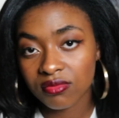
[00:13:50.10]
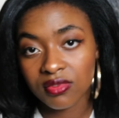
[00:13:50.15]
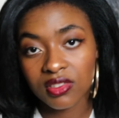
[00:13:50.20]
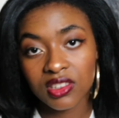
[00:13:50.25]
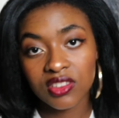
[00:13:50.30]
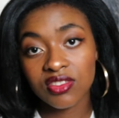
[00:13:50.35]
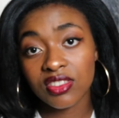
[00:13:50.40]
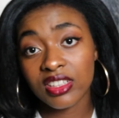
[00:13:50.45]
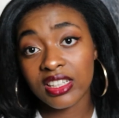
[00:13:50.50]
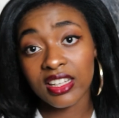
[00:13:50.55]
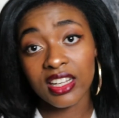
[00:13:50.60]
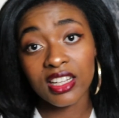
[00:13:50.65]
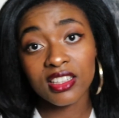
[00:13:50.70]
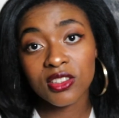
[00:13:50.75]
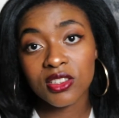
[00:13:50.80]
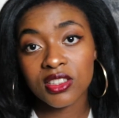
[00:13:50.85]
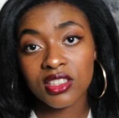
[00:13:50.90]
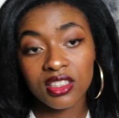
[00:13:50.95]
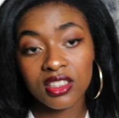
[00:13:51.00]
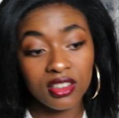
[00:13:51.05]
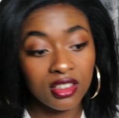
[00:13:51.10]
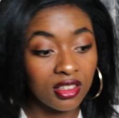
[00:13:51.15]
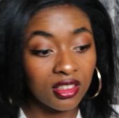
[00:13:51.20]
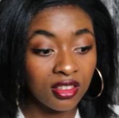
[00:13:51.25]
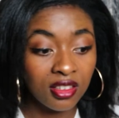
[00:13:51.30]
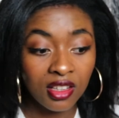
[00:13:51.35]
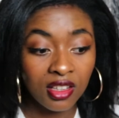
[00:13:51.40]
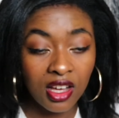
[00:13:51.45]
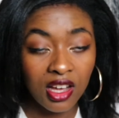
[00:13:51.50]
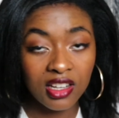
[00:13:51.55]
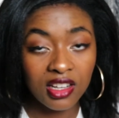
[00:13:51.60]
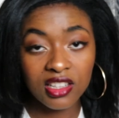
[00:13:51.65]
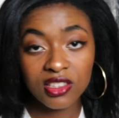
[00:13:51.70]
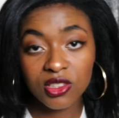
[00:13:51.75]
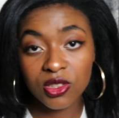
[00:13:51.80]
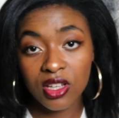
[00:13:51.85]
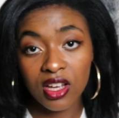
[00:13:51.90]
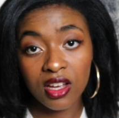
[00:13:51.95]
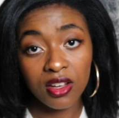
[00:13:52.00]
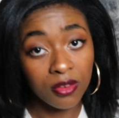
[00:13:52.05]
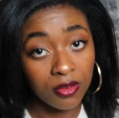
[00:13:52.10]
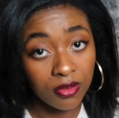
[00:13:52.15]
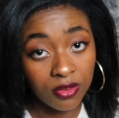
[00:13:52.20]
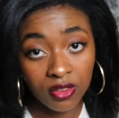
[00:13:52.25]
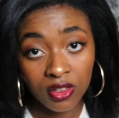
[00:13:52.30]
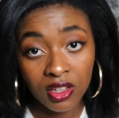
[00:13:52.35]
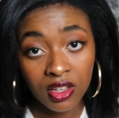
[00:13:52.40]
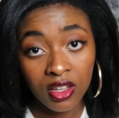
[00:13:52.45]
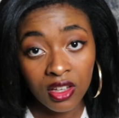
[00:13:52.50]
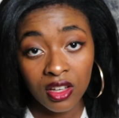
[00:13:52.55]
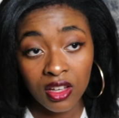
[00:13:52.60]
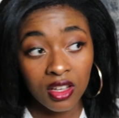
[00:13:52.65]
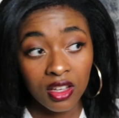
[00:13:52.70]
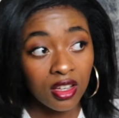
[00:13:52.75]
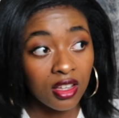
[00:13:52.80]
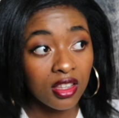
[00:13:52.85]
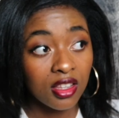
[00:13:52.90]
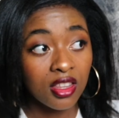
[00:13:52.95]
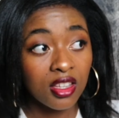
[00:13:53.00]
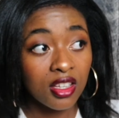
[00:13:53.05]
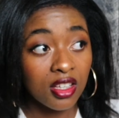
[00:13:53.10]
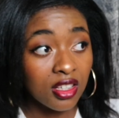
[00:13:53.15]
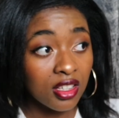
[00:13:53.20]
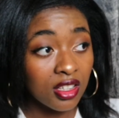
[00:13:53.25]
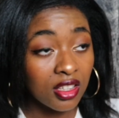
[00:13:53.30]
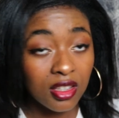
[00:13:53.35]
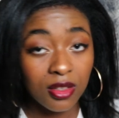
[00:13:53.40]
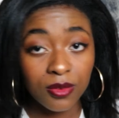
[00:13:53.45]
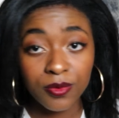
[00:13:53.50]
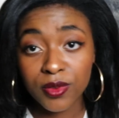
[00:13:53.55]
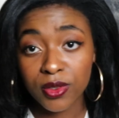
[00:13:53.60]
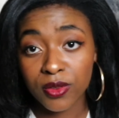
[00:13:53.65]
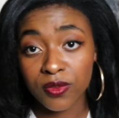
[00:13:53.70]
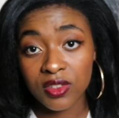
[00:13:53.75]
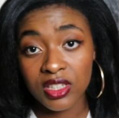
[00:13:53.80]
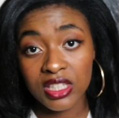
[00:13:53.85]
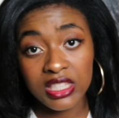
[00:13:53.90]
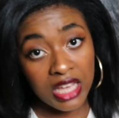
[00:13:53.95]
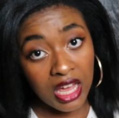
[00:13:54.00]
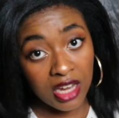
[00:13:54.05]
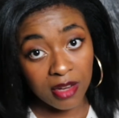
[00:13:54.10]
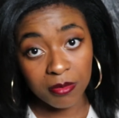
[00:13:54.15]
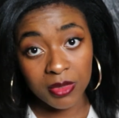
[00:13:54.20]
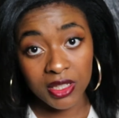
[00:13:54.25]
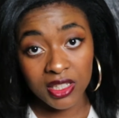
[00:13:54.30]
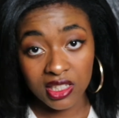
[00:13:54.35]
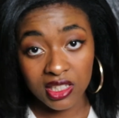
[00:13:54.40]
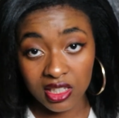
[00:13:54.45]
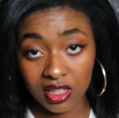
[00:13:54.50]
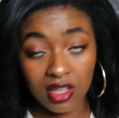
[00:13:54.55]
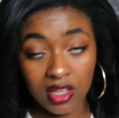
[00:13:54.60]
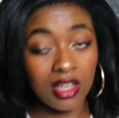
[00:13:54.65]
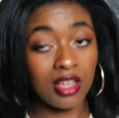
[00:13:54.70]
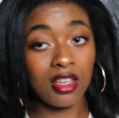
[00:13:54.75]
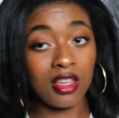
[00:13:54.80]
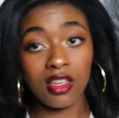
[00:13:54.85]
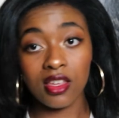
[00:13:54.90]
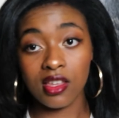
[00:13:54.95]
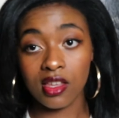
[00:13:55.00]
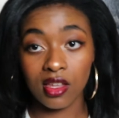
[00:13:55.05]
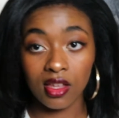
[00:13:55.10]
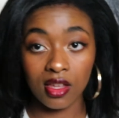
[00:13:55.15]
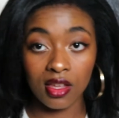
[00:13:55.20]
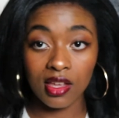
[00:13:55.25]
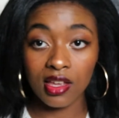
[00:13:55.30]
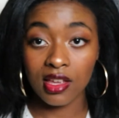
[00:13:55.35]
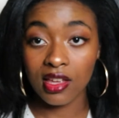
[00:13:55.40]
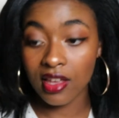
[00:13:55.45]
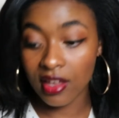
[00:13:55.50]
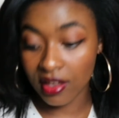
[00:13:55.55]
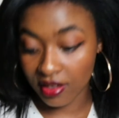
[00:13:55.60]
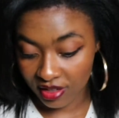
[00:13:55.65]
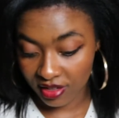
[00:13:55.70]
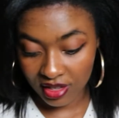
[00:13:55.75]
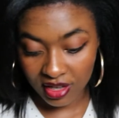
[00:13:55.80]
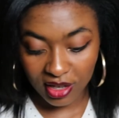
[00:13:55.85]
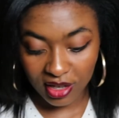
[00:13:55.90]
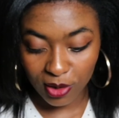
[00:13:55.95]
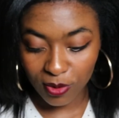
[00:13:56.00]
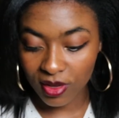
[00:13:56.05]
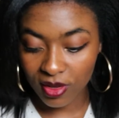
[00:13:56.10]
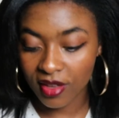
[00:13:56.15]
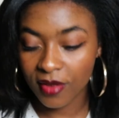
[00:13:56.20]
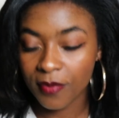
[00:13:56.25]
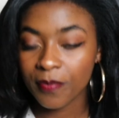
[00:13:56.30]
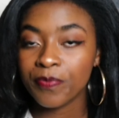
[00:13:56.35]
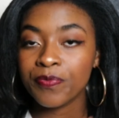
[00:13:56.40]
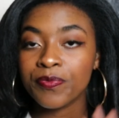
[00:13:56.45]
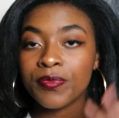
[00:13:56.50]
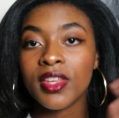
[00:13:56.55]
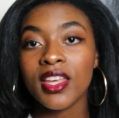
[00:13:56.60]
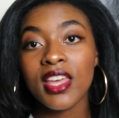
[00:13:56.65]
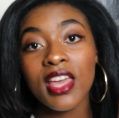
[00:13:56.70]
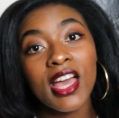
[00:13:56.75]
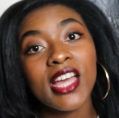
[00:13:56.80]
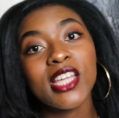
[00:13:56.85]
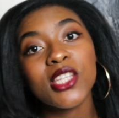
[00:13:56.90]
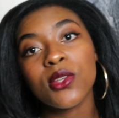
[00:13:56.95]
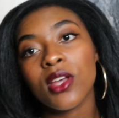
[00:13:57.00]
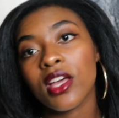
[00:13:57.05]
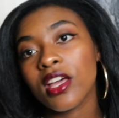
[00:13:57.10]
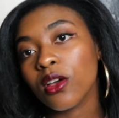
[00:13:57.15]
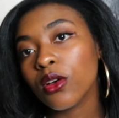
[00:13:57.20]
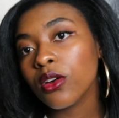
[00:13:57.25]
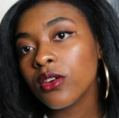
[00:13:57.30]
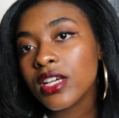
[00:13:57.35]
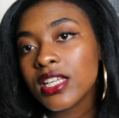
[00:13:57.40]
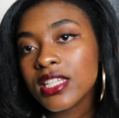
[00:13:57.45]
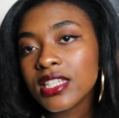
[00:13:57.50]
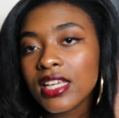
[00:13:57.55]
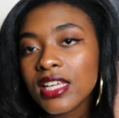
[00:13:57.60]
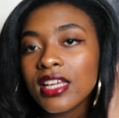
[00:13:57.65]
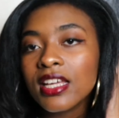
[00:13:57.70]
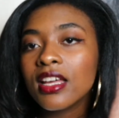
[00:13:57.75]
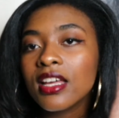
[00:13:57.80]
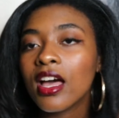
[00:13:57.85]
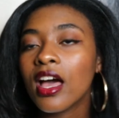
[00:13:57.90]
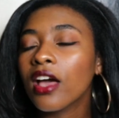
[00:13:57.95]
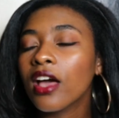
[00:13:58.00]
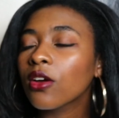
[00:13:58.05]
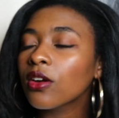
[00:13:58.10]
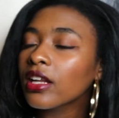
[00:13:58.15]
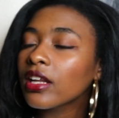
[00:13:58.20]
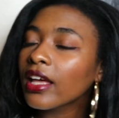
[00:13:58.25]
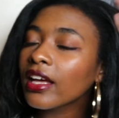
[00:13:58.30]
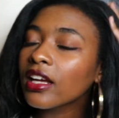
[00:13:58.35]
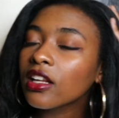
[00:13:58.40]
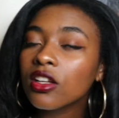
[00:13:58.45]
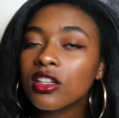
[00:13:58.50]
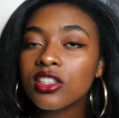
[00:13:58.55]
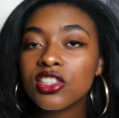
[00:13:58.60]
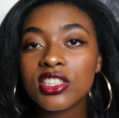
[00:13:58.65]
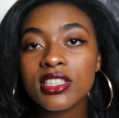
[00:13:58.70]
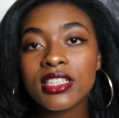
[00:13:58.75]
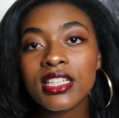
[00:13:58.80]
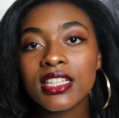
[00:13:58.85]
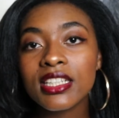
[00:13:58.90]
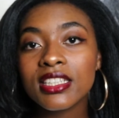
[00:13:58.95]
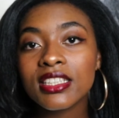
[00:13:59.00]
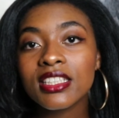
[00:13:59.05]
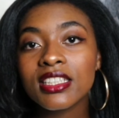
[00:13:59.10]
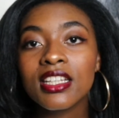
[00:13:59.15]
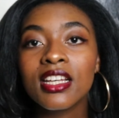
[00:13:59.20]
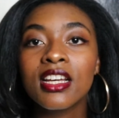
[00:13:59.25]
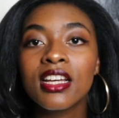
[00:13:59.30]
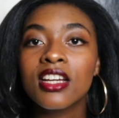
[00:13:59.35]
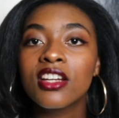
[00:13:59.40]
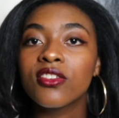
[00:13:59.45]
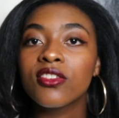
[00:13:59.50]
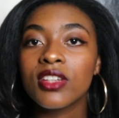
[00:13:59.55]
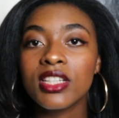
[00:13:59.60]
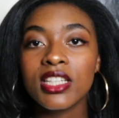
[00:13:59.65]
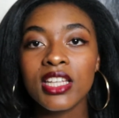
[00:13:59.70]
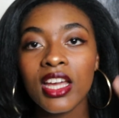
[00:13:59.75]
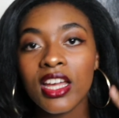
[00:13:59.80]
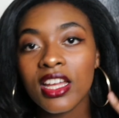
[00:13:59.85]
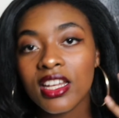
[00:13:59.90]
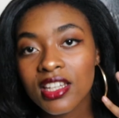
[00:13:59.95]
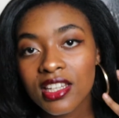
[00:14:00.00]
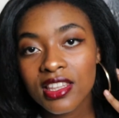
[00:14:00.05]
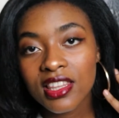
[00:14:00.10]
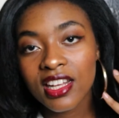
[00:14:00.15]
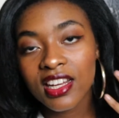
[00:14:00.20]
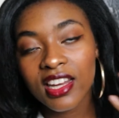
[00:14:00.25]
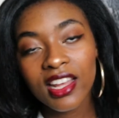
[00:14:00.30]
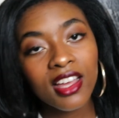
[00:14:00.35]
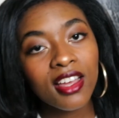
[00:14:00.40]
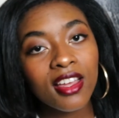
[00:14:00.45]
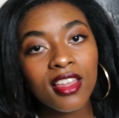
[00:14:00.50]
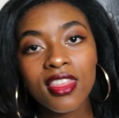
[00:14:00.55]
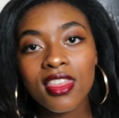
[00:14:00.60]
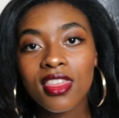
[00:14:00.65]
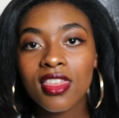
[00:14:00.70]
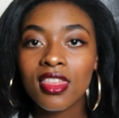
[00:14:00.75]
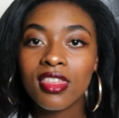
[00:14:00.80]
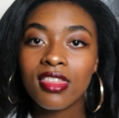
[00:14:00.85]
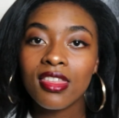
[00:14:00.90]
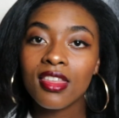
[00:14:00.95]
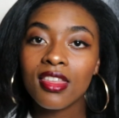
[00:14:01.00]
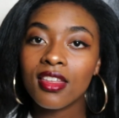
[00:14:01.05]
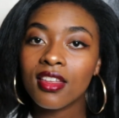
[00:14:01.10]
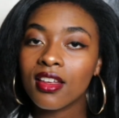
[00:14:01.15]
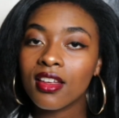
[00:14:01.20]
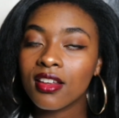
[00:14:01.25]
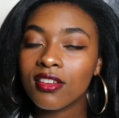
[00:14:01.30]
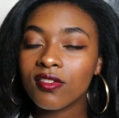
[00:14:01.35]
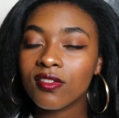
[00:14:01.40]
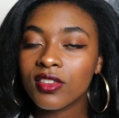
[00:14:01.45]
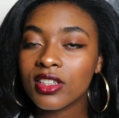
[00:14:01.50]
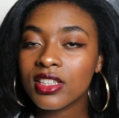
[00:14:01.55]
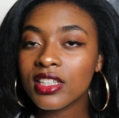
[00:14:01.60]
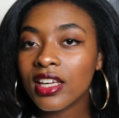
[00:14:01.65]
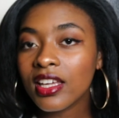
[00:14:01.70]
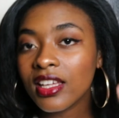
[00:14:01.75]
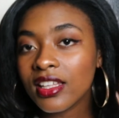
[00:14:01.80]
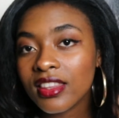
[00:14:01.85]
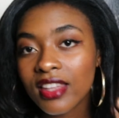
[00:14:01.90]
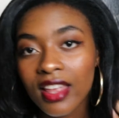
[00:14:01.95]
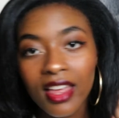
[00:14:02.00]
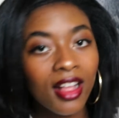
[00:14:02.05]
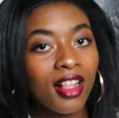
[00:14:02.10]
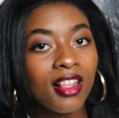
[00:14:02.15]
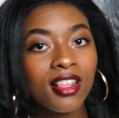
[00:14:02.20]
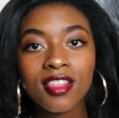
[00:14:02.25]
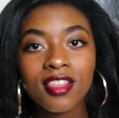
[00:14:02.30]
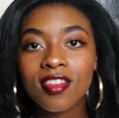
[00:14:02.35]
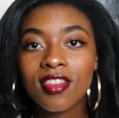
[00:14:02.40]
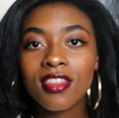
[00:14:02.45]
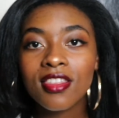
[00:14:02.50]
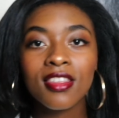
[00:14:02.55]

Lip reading: It's really hard to tell unless you have the gift of discernment. Yeah, anyway, yeah, so I always say, I feel like Lord Jesus, retain the length, retain the health,